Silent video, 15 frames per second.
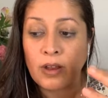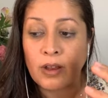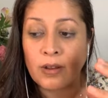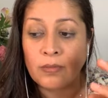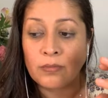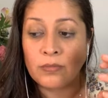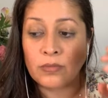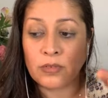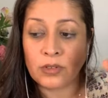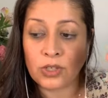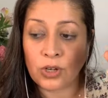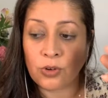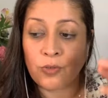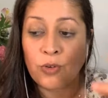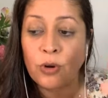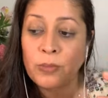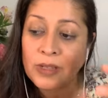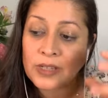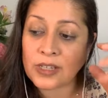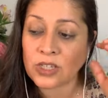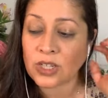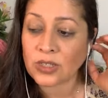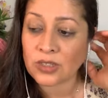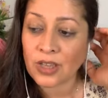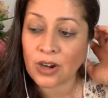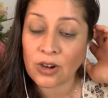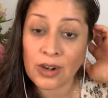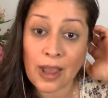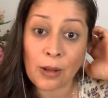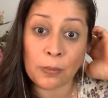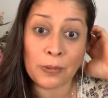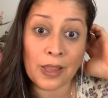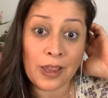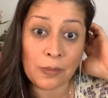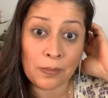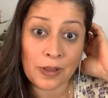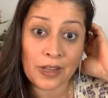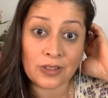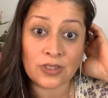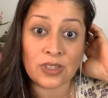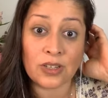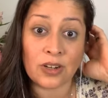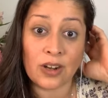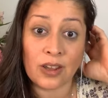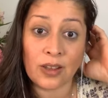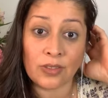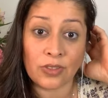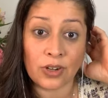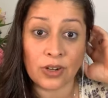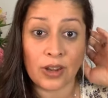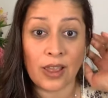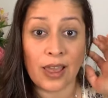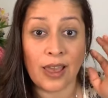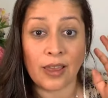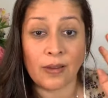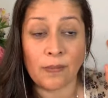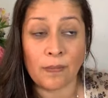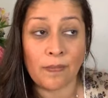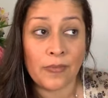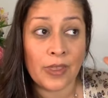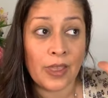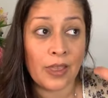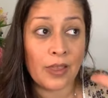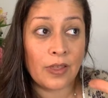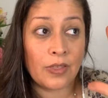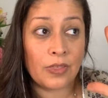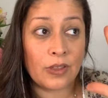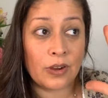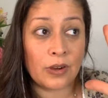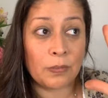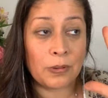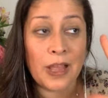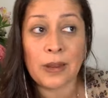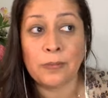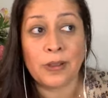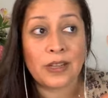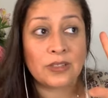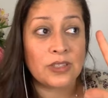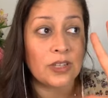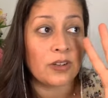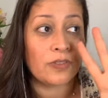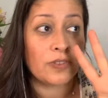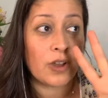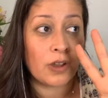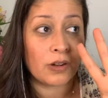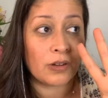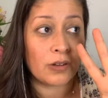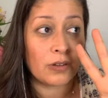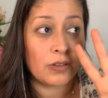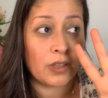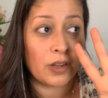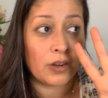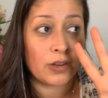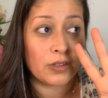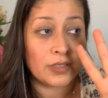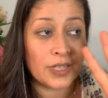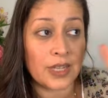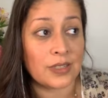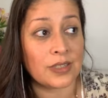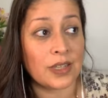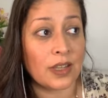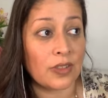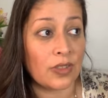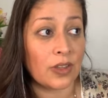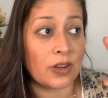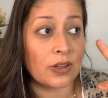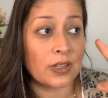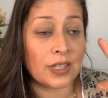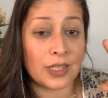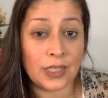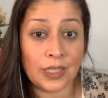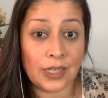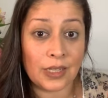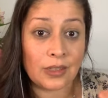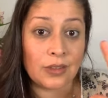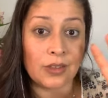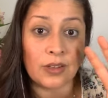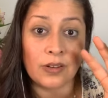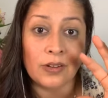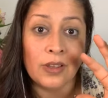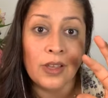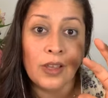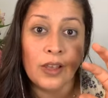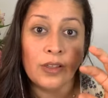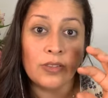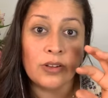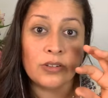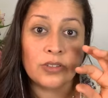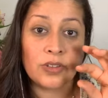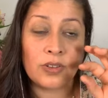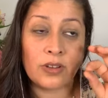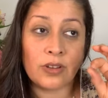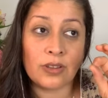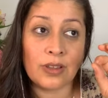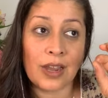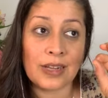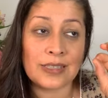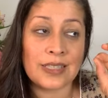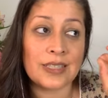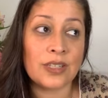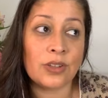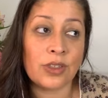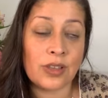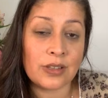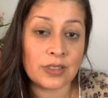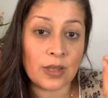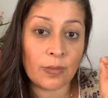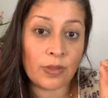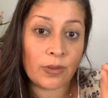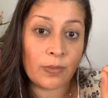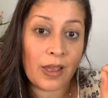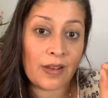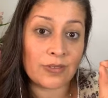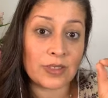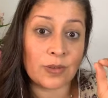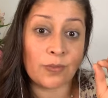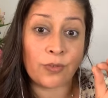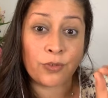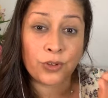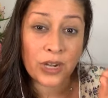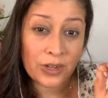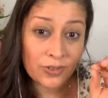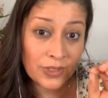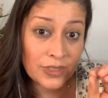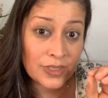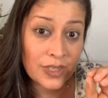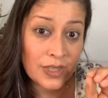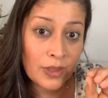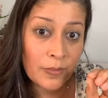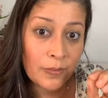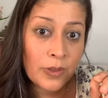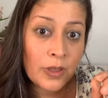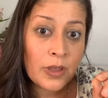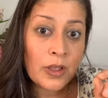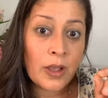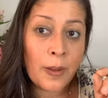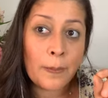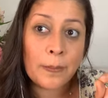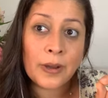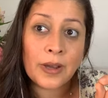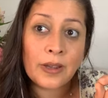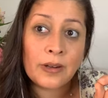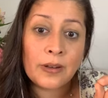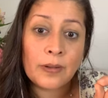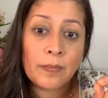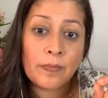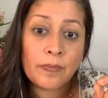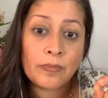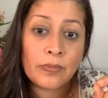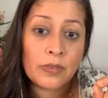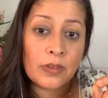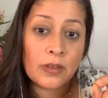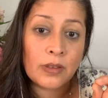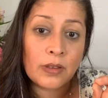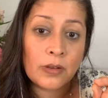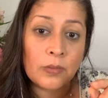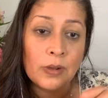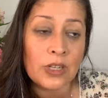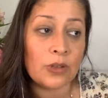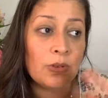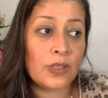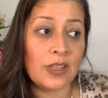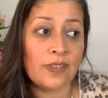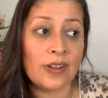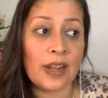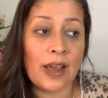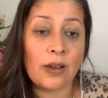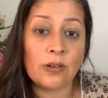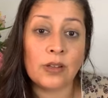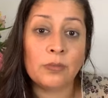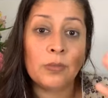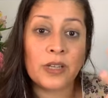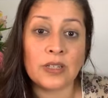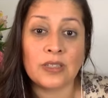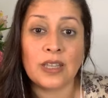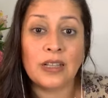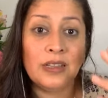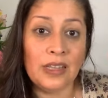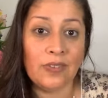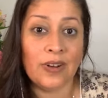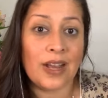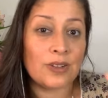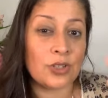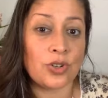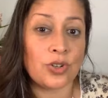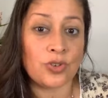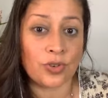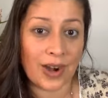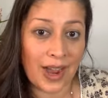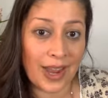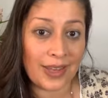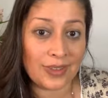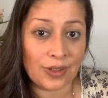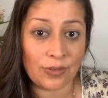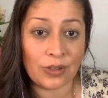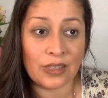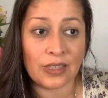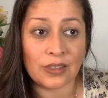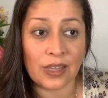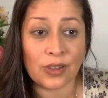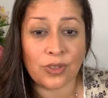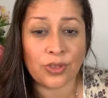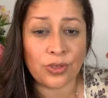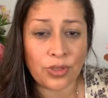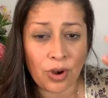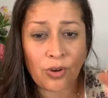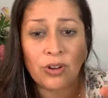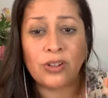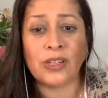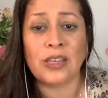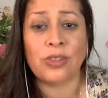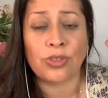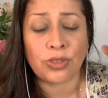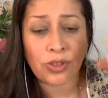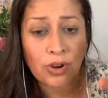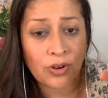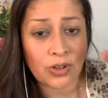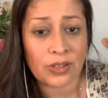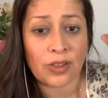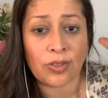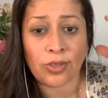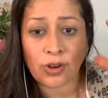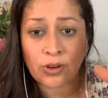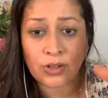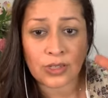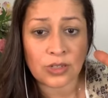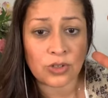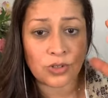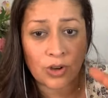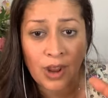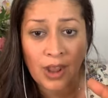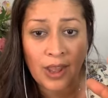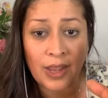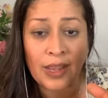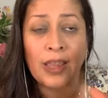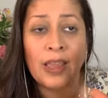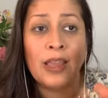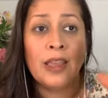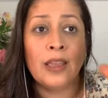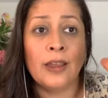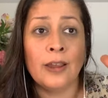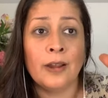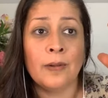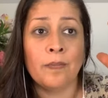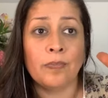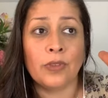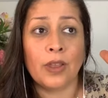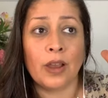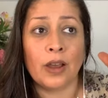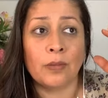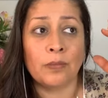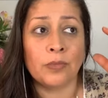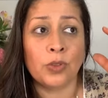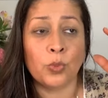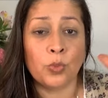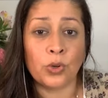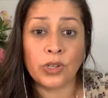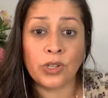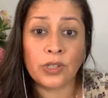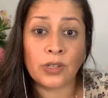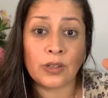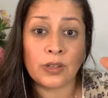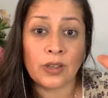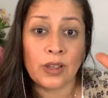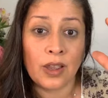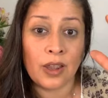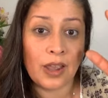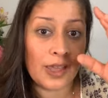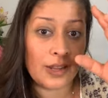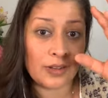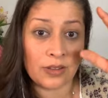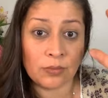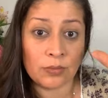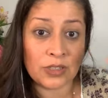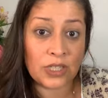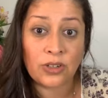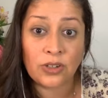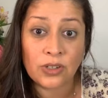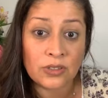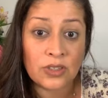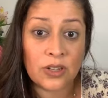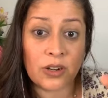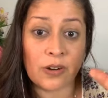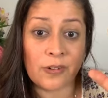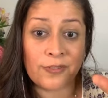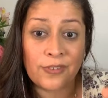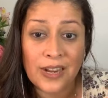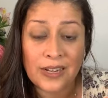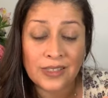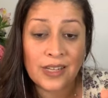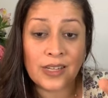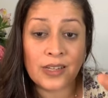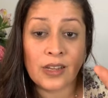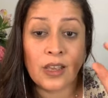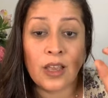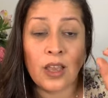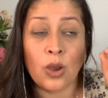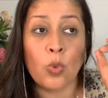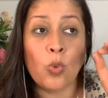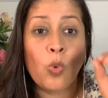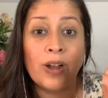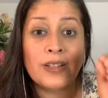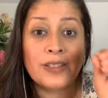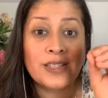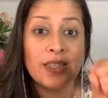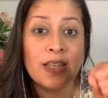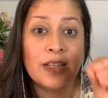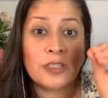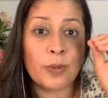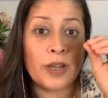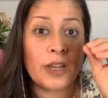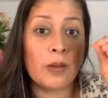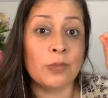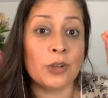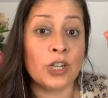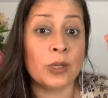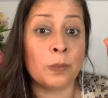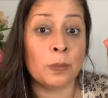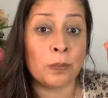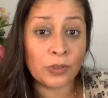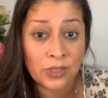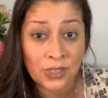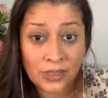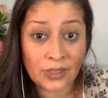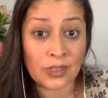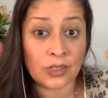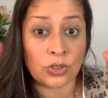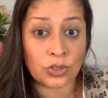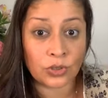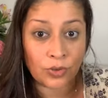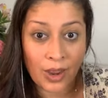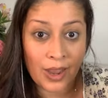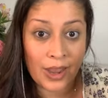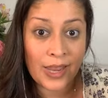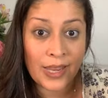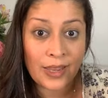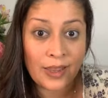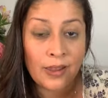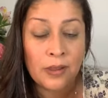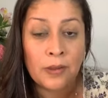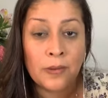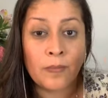um, you know formulations that are now plant based. They're they're um, they're plant based. They've got they're tested. They're clean. they there's I still think some of them have some fragrance in them, but when you leave it out and because they leave to dry, they really like thoroughly, thoroughly, thoroughly dry um, the wood and the materials that are affected. Once things become completely dry,